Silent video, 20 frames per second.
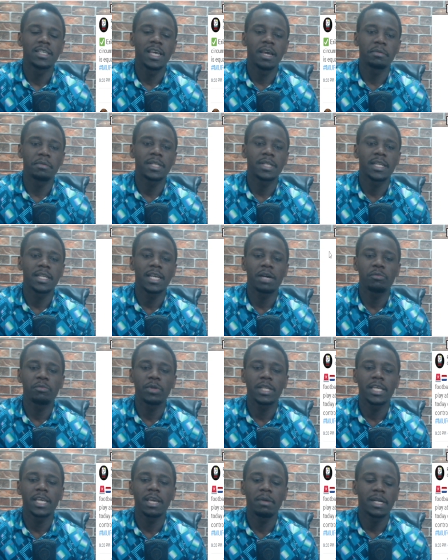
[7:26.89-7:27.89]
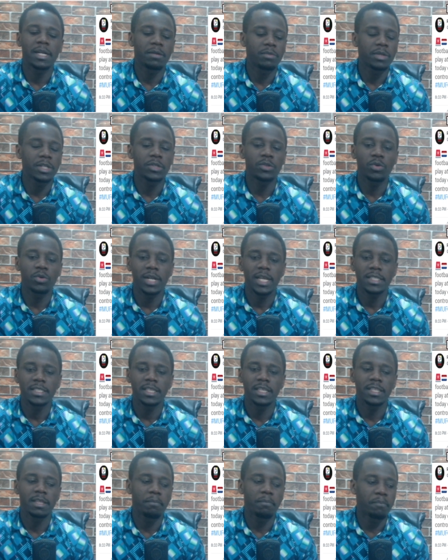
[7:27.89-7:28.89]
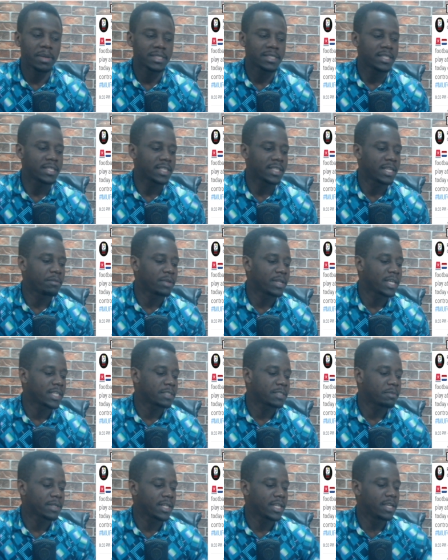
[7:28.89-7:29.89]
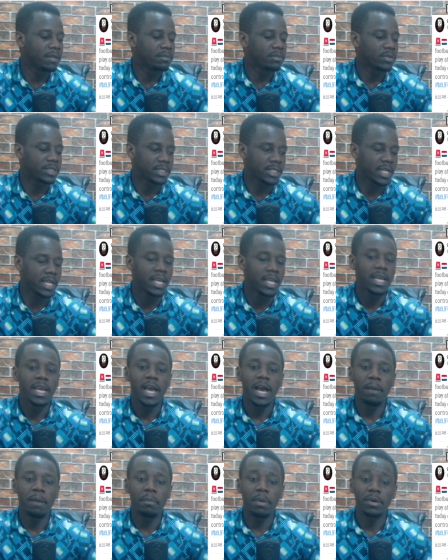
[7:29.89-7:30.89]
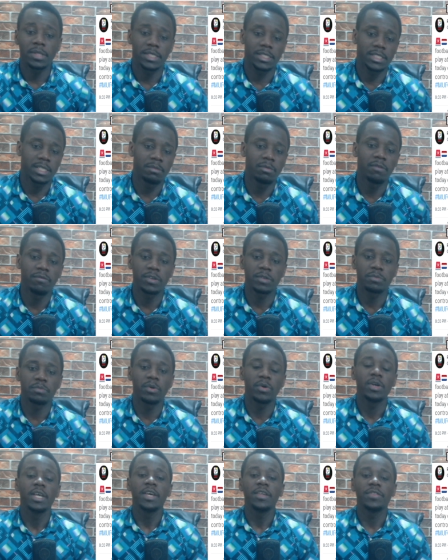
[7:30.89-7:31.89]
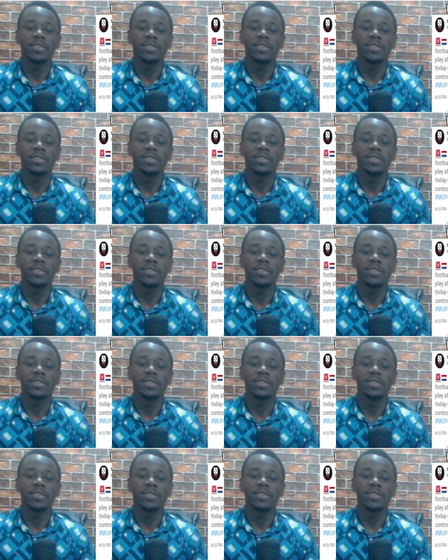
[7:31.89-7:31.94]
Erik ten Hag really came out and really told us the best thing that I really expected him to say about this game of football.